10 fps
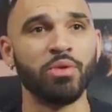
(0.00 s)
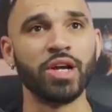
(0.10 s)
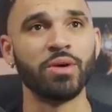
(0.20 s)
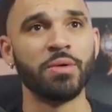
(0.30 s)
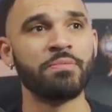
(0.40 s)
over
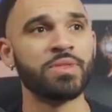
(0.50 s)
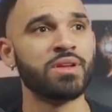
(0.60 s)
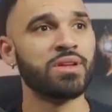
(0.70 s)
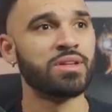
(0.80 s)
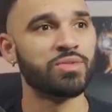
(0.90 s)
here. Go
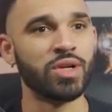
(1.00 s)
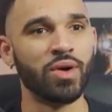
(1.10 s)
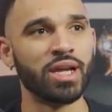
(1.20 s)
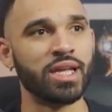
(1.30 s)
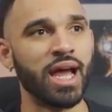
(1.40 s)

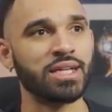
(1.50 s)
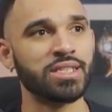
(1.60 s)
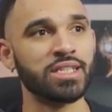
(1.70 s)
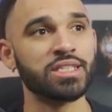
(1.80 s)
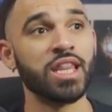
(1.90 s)
ahead and cast
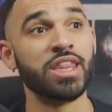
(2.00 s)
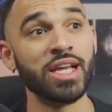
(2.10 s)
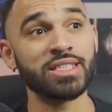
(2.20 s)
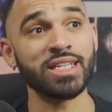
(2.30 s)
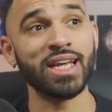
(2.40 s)
this.
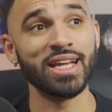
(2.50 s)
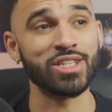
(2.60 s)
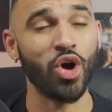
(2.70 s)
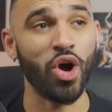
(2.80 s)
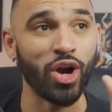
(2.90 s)
This
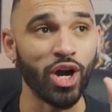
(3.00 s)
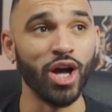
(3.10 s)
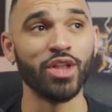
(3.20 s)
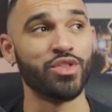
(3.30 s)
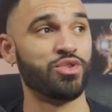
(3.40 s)
is our
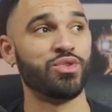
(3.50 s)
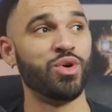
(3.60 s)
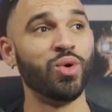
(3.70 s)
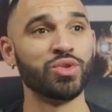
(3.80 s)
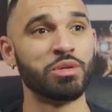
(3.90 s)
other
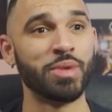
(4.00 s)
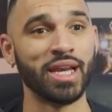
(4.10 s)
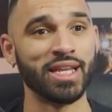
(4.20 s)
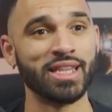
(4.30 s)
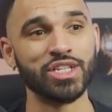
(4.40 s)

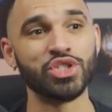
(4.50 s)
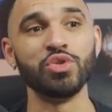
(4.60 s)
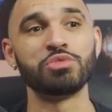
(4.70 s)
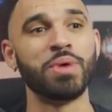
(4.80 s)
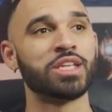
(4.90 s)
ultimate. This
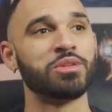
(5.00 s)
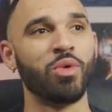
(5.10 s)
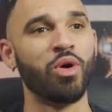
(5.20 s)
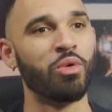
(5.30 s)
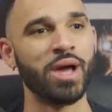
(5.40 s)
dude's about to,
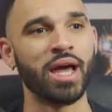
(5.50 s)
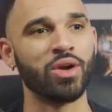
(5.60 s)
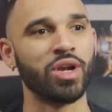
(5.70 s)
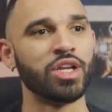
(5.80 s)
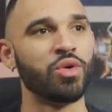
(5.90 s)
oh man,
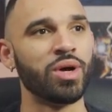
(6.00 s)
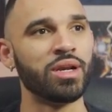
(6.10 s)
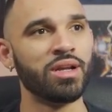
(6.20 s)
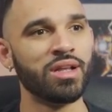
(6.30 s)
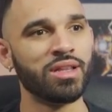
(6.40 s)
hold on. You know what?
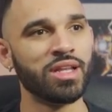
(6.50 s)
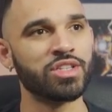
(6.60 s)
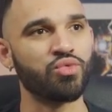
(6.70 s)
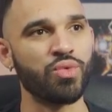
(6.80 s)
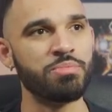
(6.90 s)

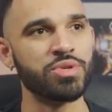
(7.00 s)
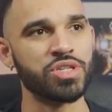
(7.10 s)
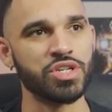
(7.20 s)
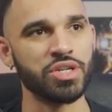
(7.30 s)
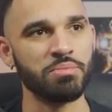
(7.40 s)
Let's
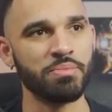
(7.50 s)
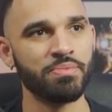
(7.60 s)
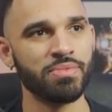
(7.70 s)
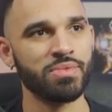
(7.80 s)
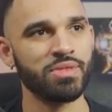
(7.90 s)
reposition him.
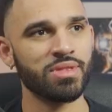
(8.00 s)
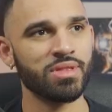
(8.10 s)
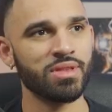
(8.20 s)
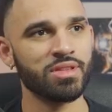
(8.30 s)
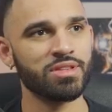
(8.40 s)

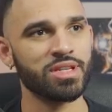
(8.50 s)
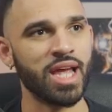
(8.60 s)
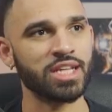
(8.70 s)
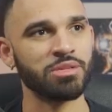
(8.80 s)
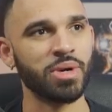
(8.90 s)

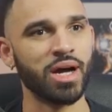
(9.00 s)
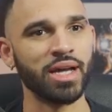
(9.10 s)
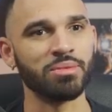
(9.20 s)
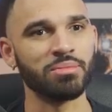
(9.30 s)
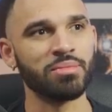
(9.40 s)
Cast it
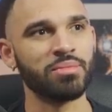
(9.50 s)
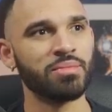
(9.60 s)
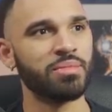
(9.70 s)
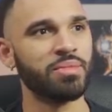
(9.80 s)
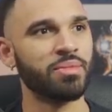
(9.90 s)
behind him.
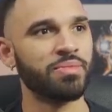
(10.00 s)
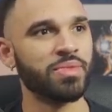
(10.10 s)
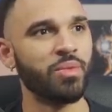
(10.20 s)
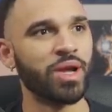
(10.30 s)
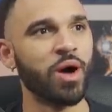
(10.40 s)

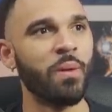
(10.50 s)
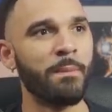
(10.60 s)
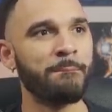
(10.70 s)
Here we go.